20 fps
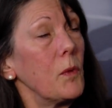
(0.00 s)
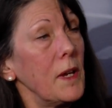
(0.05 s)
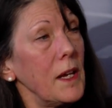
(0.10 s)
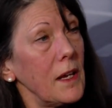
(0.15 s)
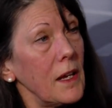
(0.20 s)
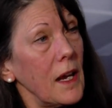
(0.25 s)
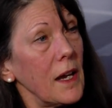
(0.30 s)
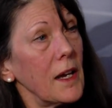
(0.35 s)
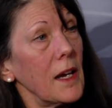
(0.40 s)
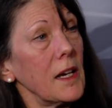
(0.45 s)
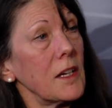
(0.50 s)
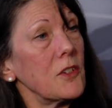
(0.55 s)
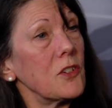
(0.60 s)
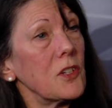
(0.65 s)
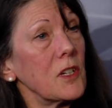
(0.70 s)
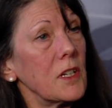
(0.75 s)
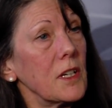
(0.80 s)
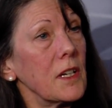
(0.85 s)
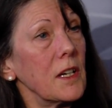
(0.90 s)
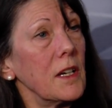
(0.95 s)
we
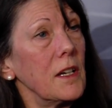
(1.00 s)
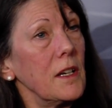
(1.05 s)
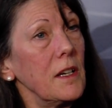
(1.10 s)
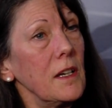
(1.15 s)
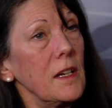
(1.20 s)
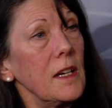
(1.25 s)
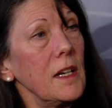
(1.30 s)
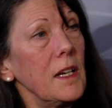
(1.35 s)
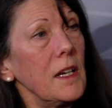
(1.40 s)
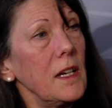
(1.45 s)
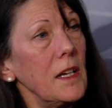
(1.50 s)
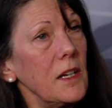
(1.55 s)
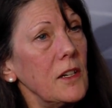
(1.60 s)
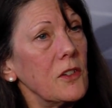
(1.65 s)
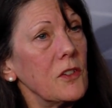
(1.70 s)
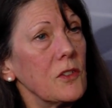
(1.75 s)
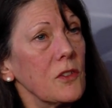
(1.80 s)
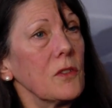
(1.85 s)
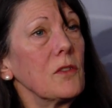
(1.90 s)
actually need